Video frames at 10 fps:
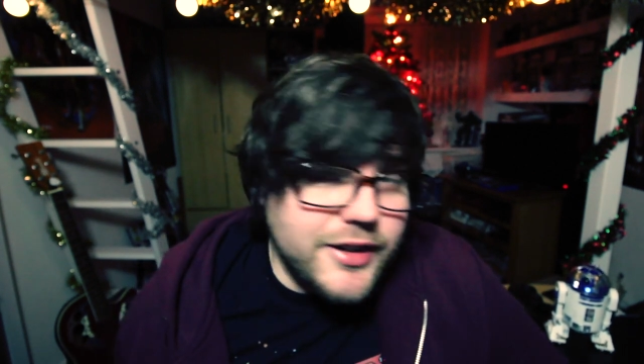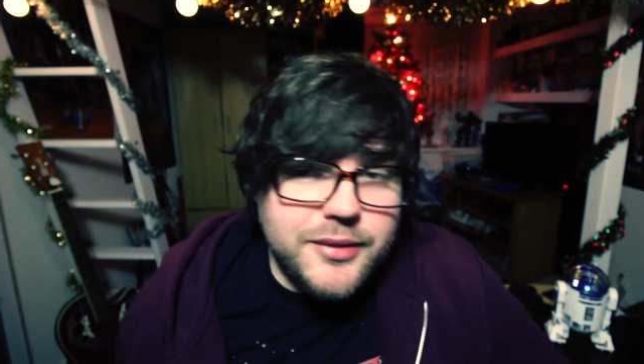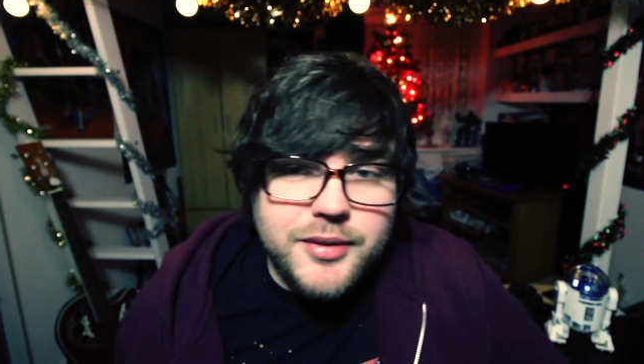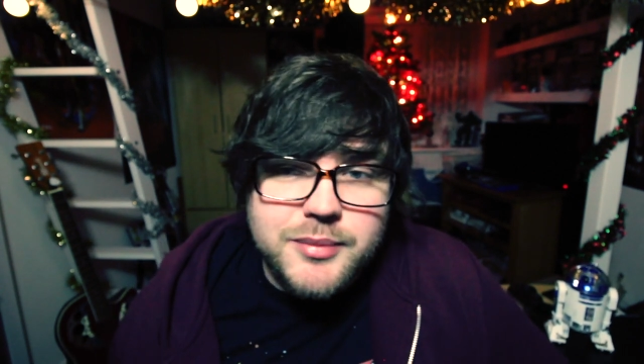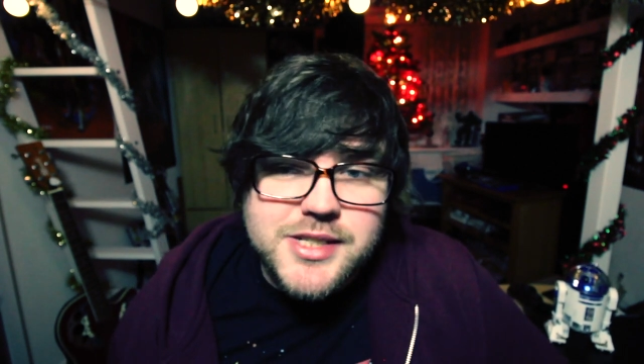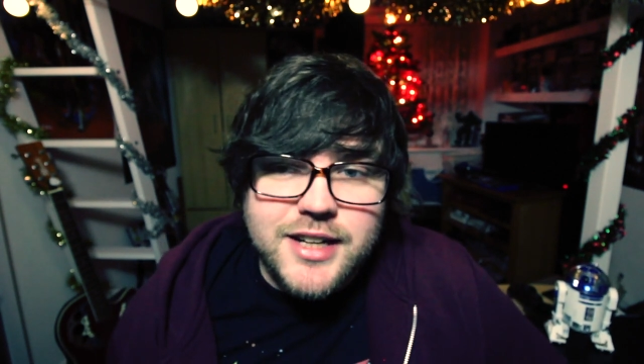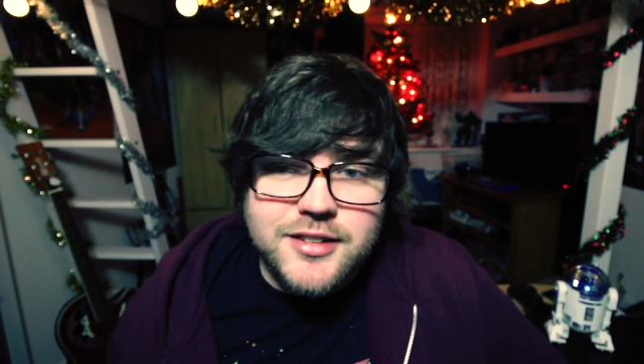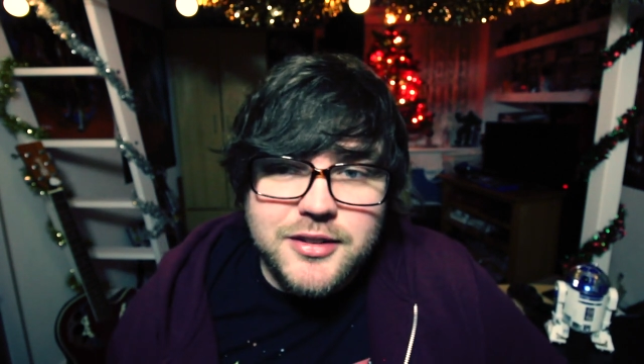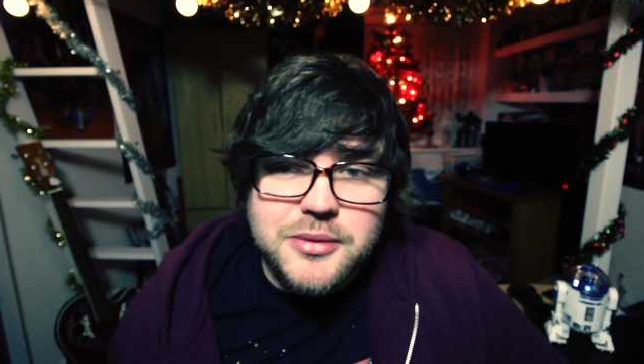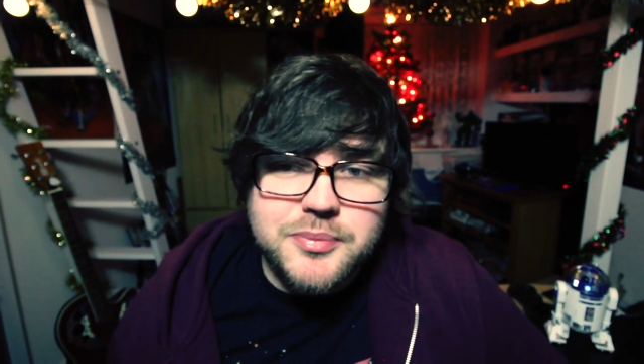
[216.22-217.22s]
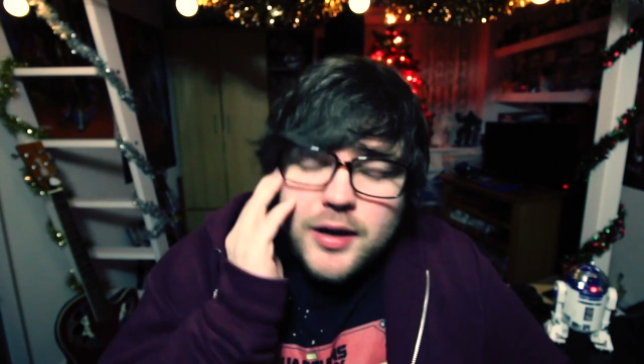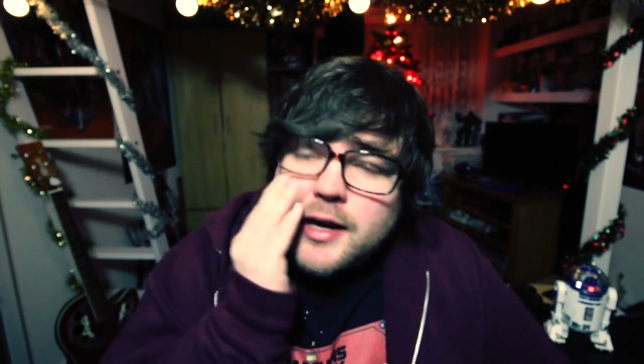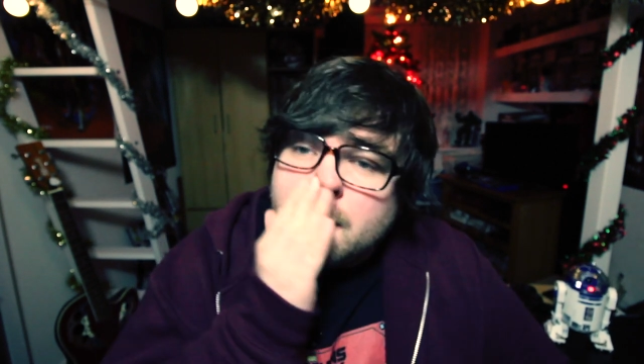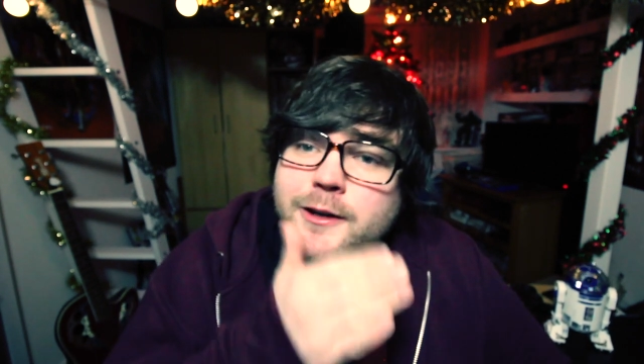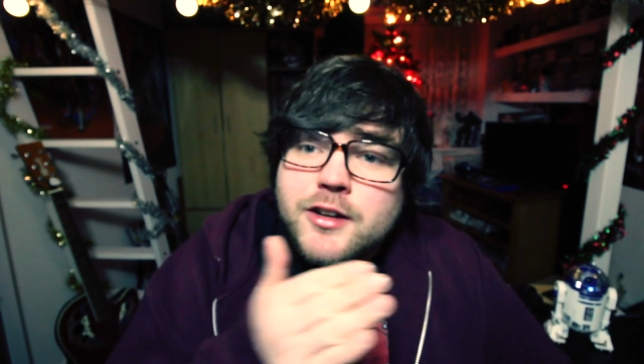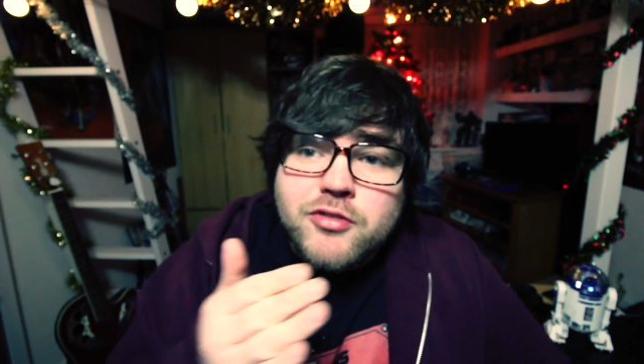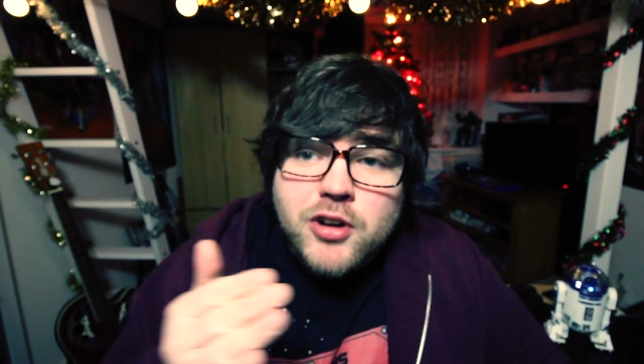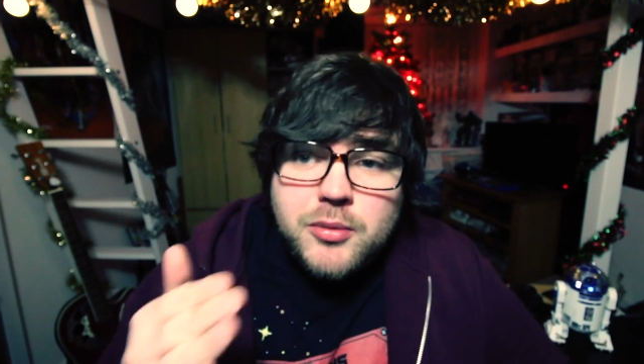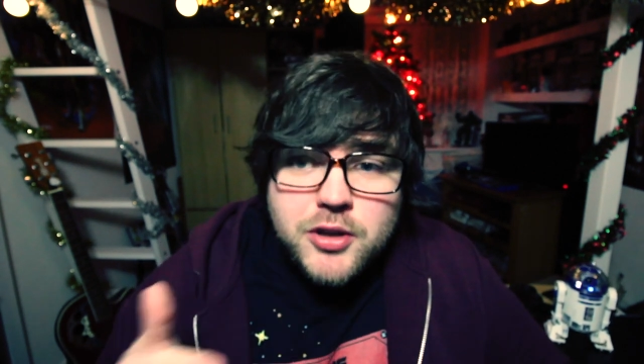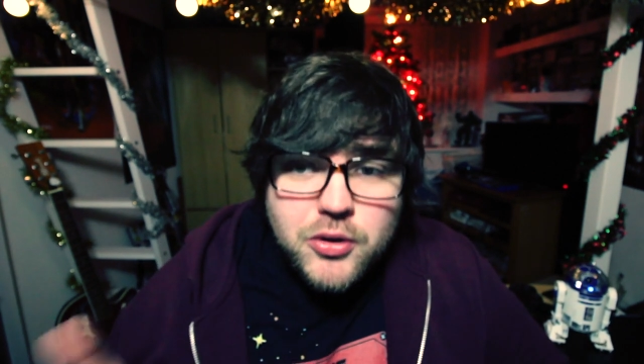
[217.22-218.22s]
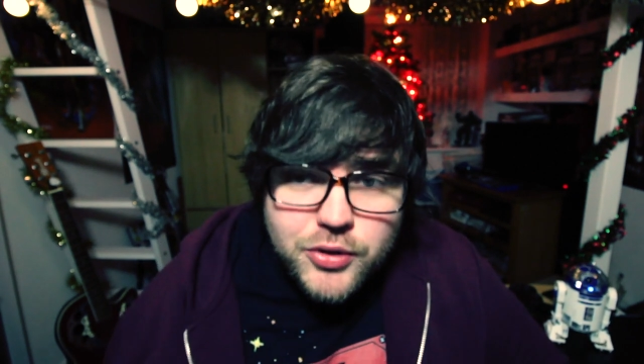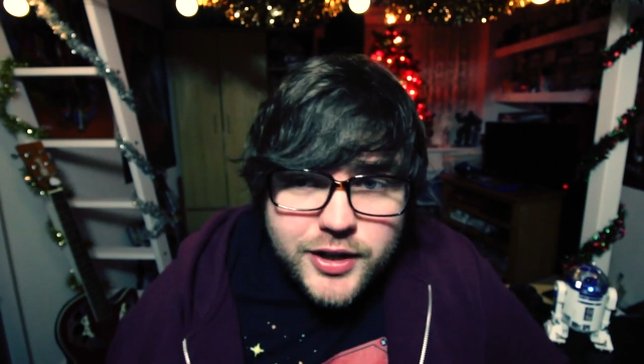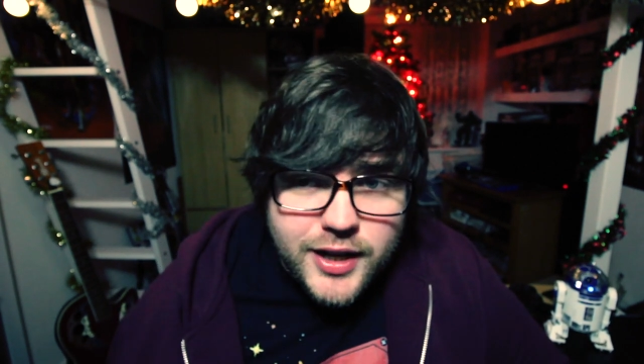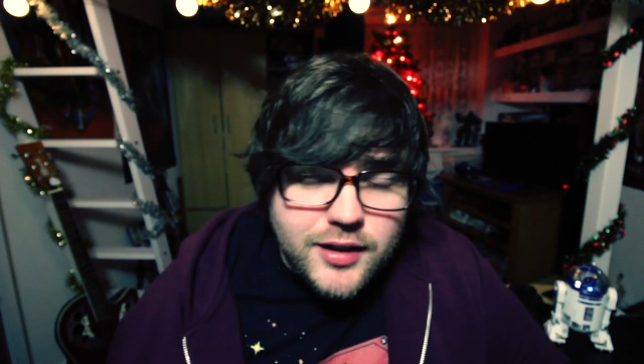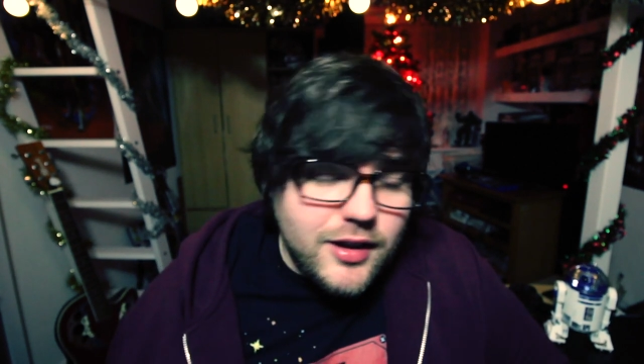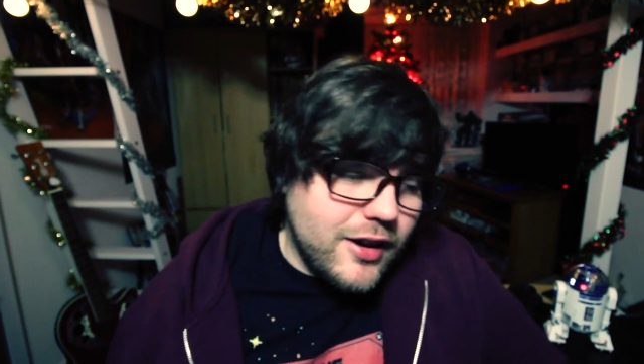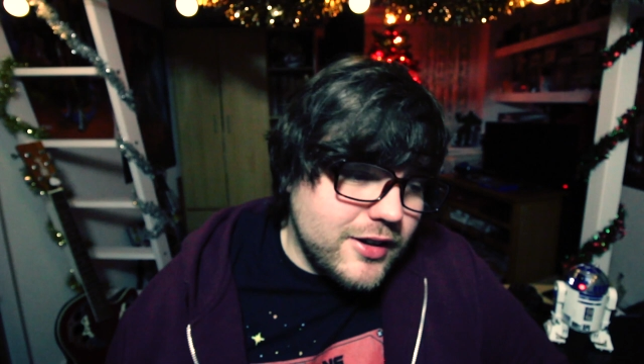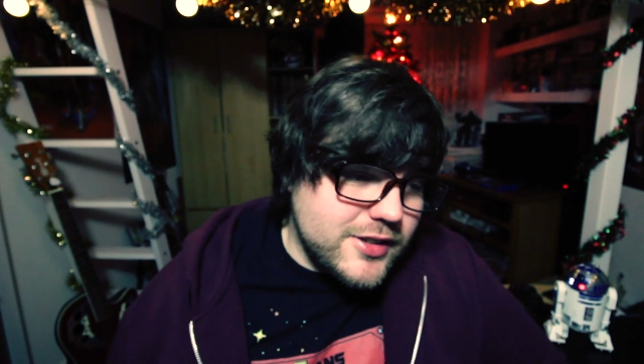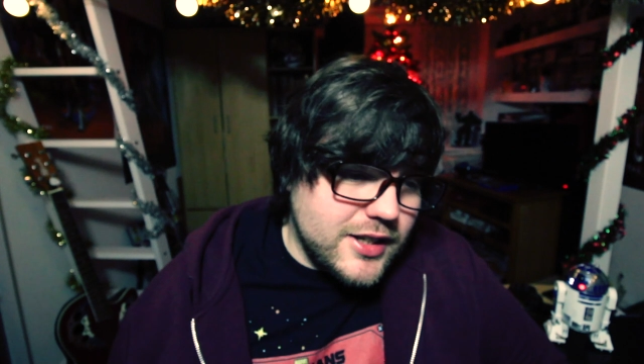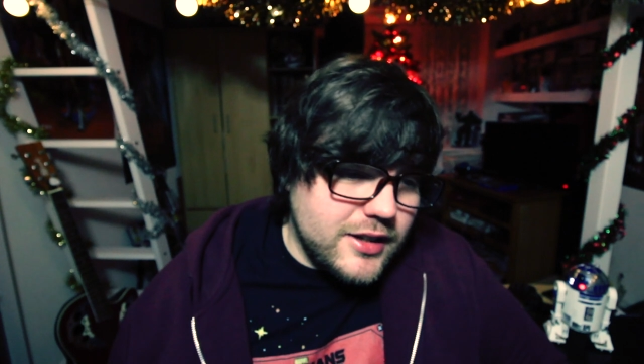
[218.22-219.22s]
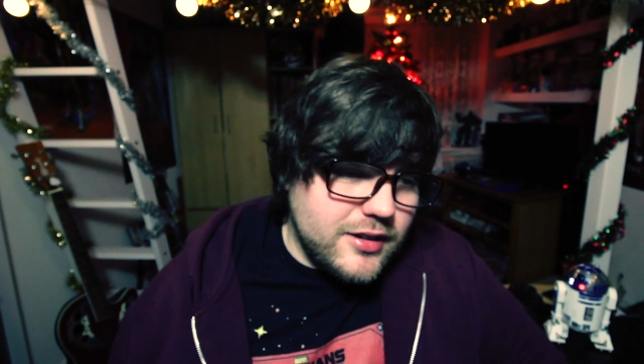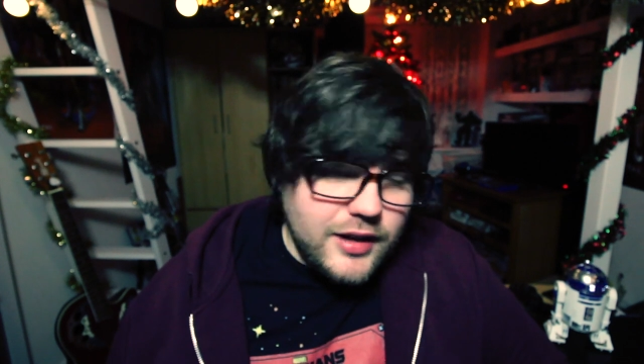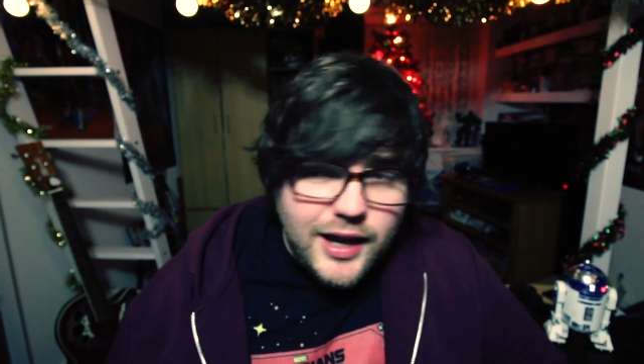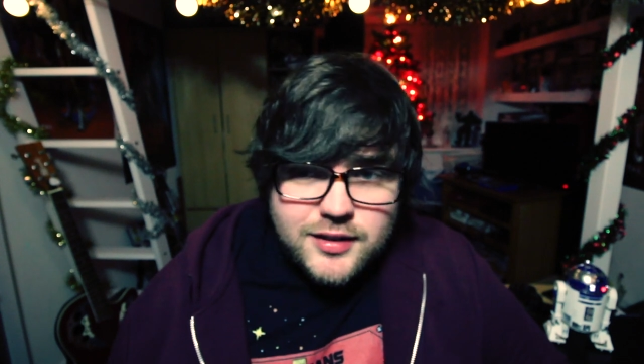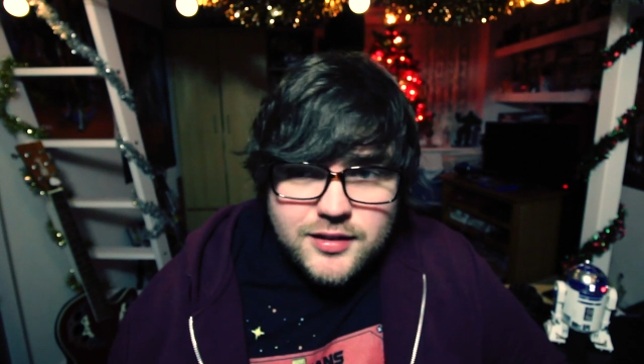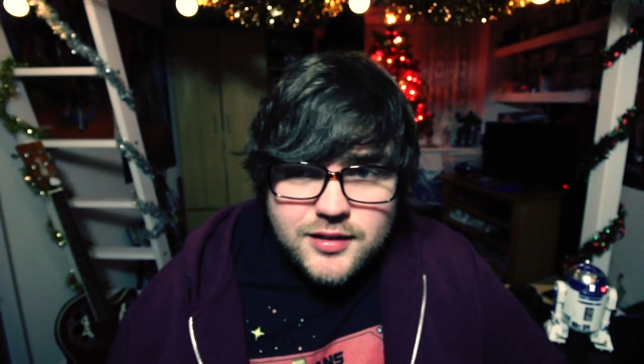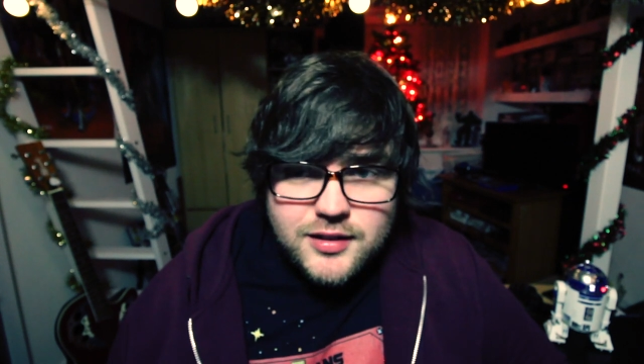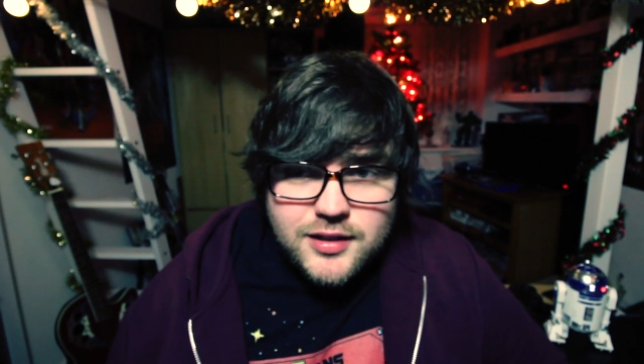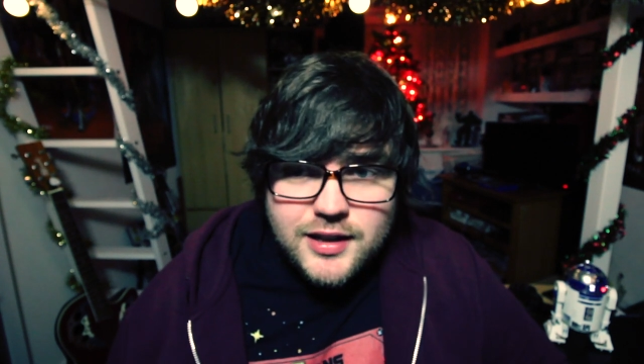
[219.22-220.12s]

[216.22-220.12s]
I know. I'm sad too. Can you confirm the order? I said, yes.